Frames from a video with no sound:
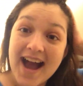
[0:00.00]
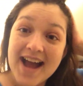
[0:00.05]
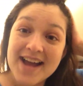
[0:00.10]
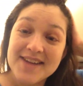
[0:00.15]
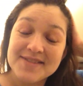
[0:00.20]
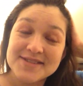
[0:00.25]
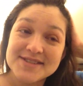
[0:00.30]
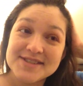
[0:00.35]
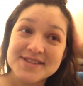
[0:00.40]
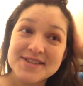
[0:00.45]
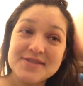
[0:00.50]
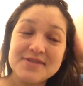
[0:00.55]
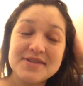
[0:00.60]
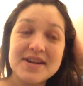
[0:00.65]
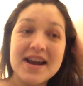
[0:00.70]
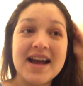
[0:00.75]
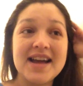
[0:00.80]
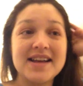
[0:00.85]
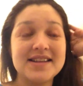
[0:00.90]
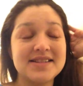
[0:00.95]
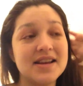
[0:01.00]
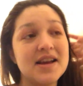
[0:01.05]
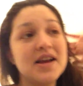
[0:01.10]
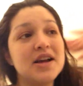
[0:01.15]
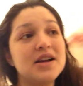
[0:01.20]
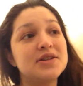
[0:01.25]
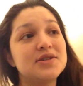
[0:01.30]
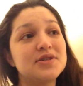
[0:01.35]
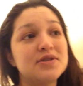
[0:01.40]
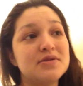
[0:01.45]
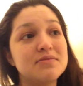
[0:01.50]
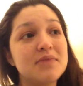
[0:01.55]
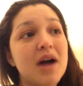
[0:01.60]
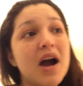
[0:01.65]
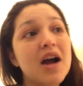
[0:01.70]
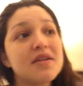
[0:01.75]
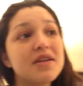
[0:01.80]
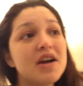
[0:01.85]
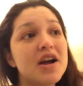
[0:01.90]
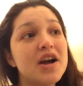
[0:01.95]
I will see you guys
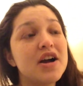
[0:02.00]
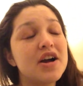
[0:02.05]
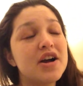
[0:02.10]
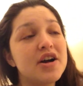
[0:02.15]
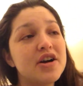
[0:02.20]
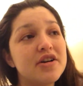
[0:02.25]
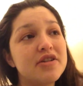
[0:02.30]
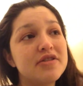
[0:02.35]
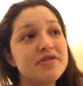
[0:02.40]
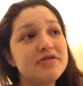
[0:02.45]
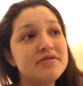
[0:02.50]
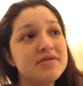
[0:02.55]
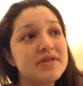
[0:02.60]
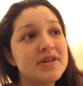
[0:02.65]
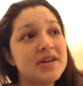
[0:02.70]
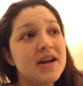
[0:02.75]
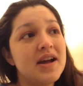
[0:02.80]
tomorrow.